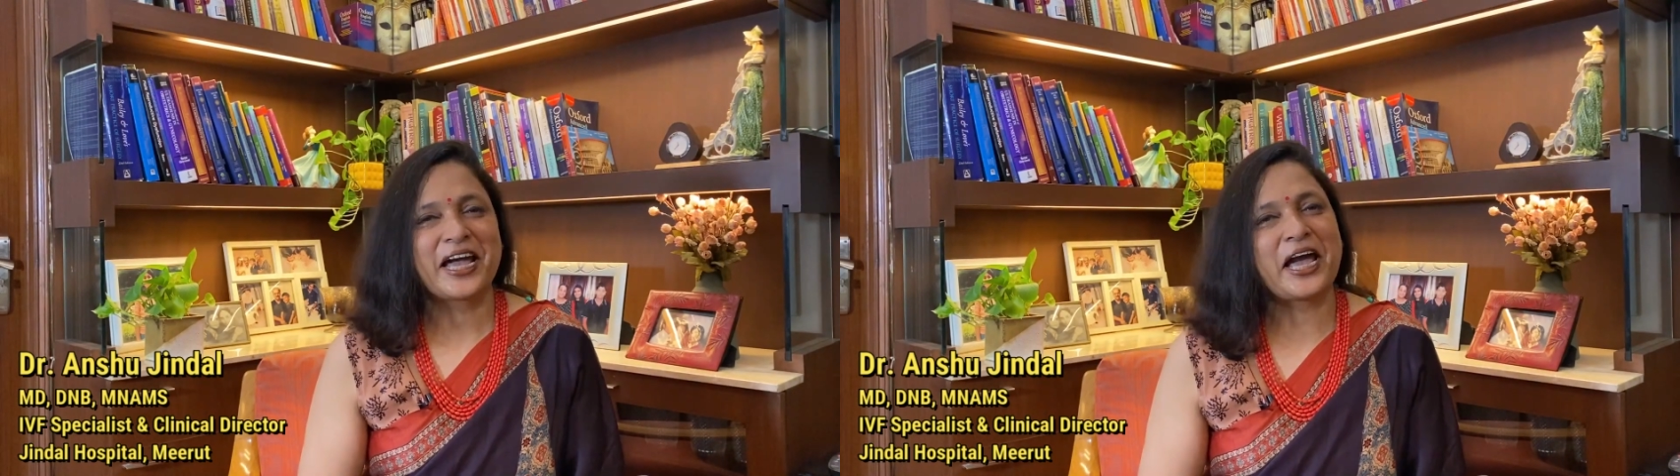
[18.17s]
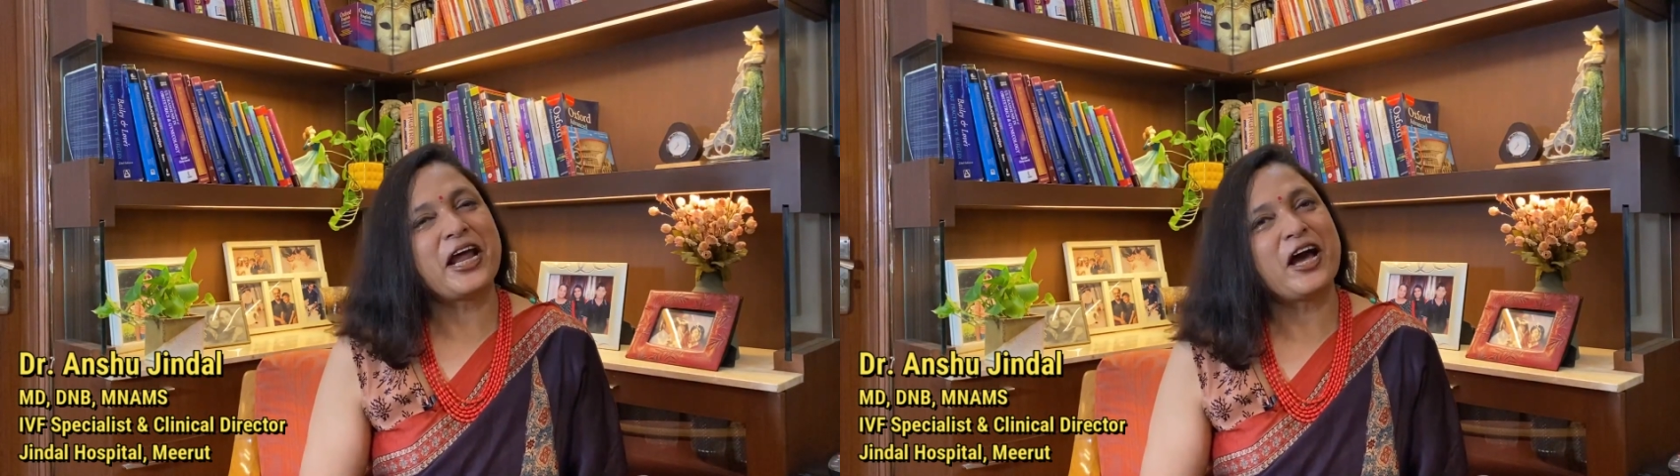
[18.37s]

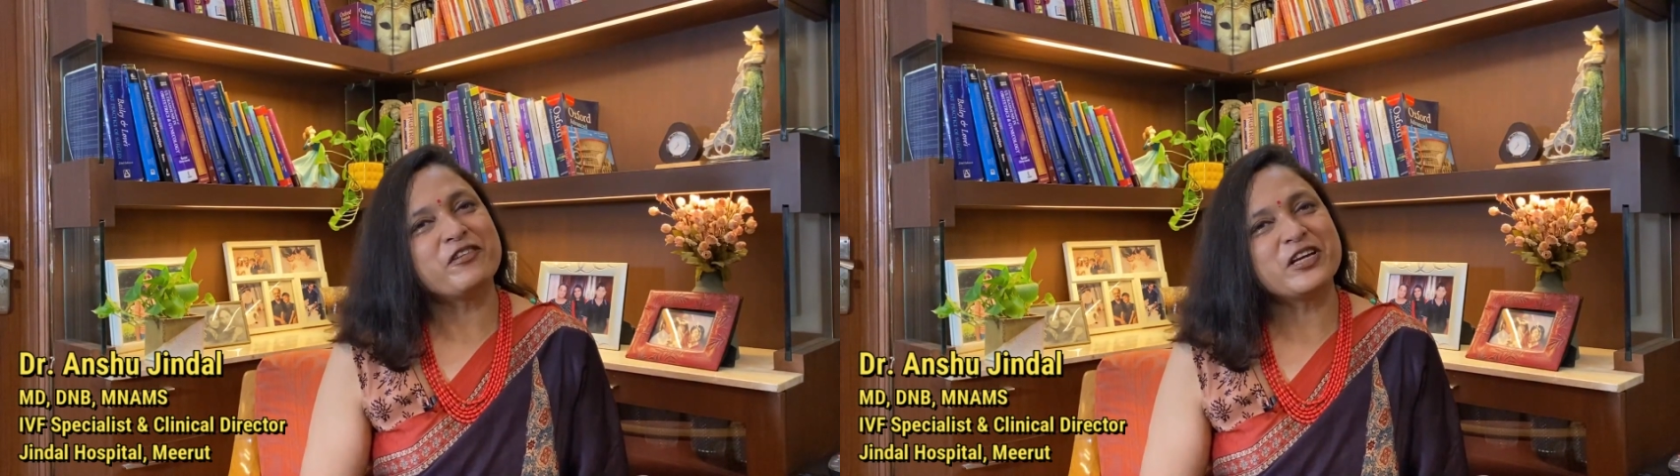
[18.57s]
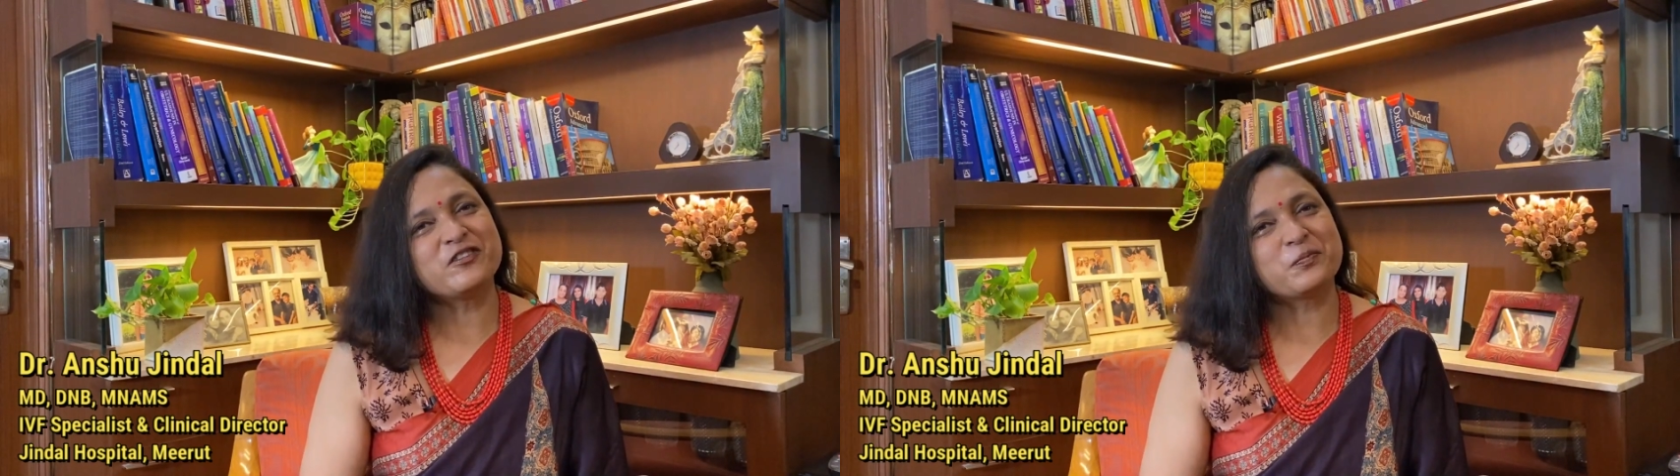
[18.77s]
an
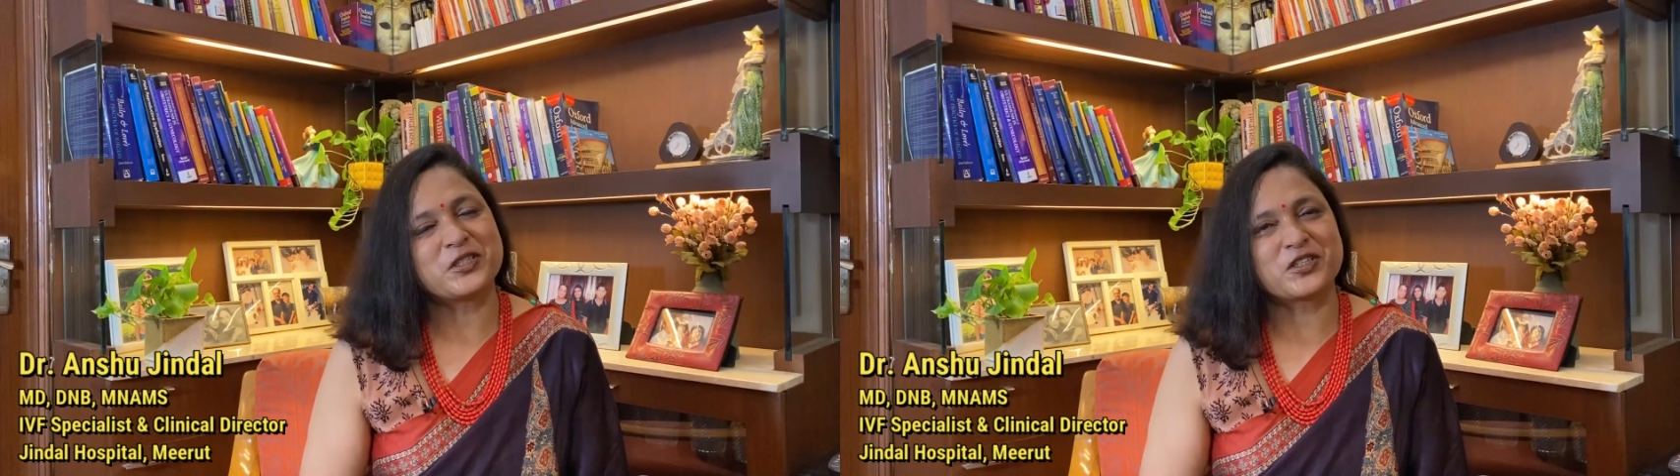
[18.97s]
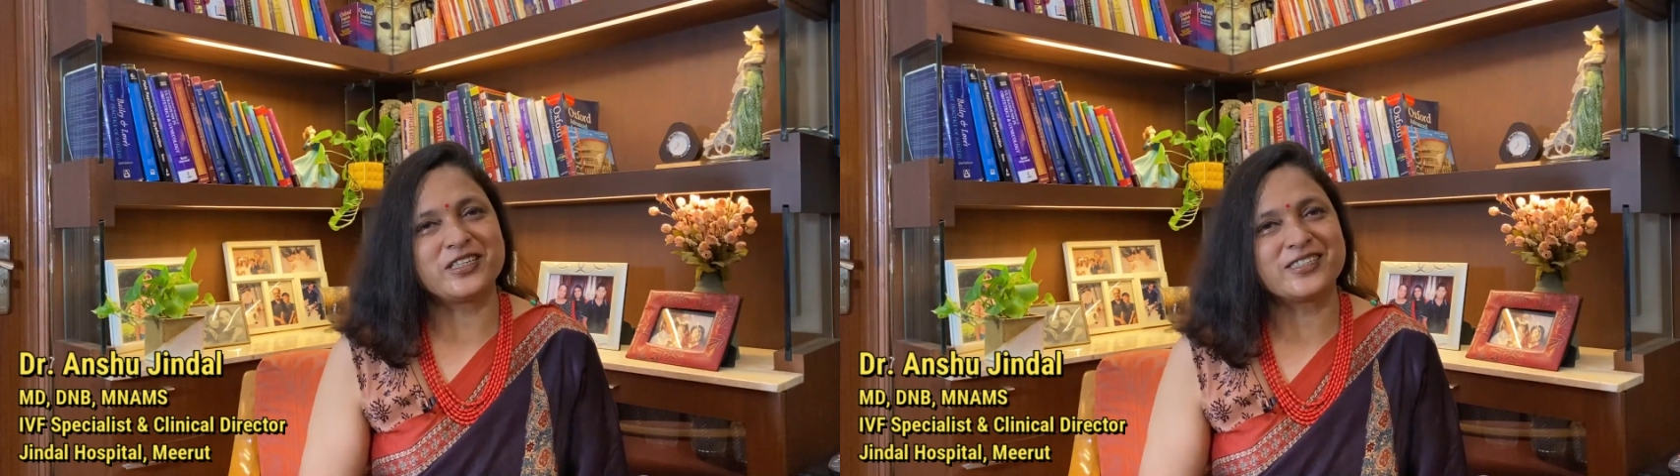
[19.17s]
IVF
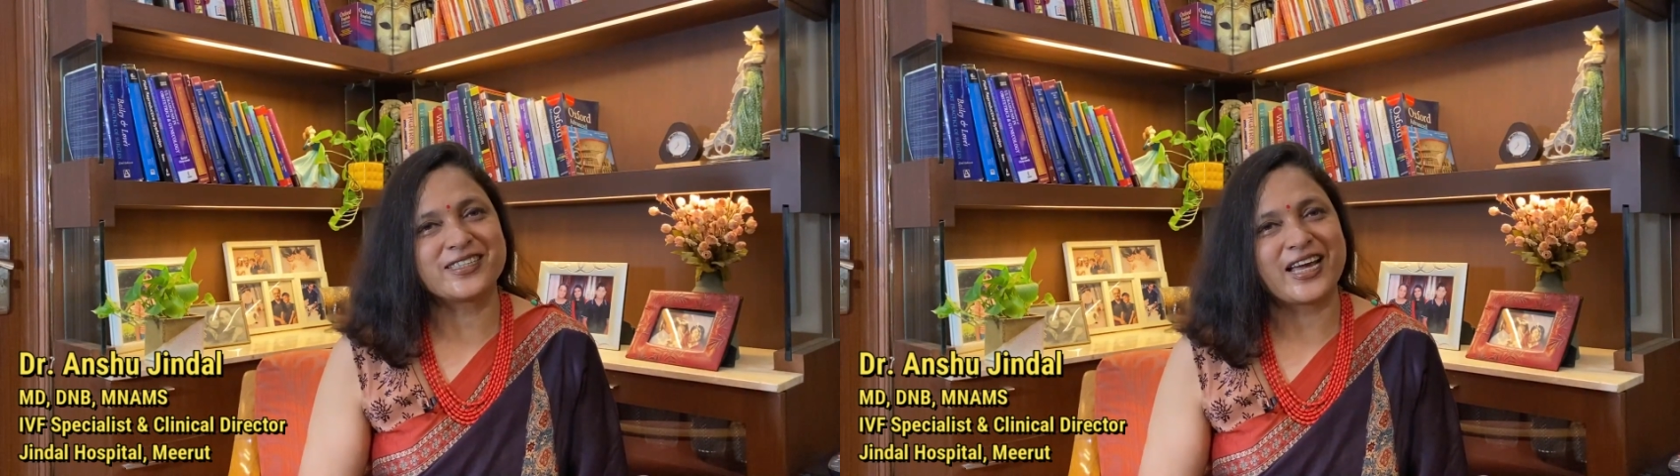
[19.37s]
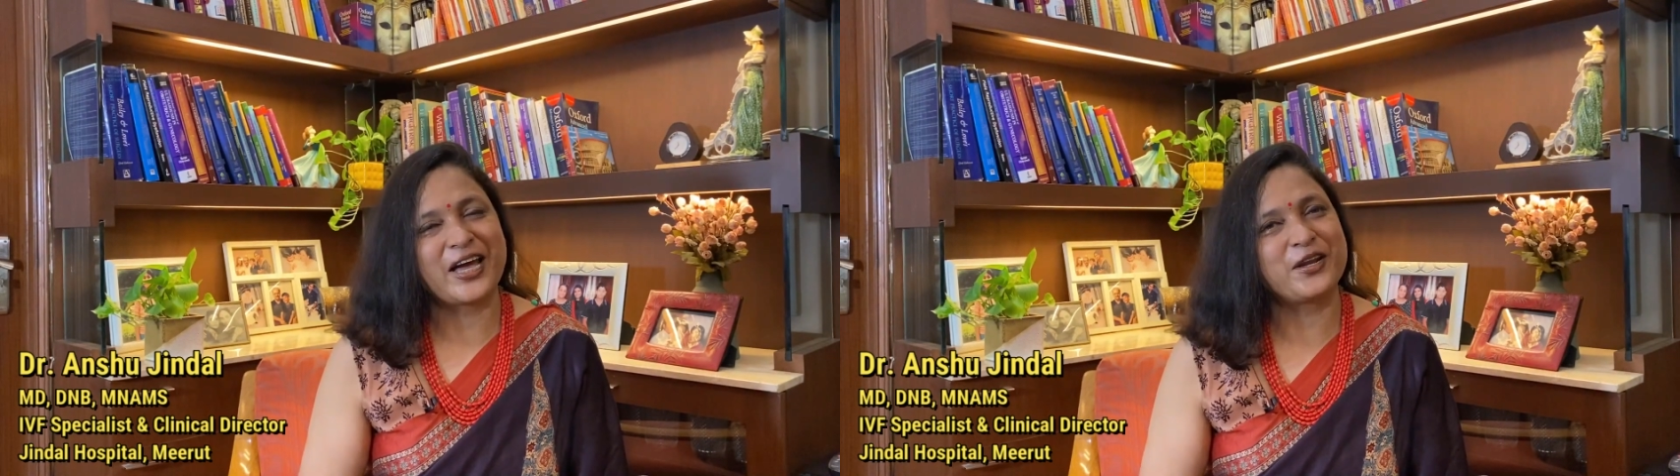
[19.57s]
specialist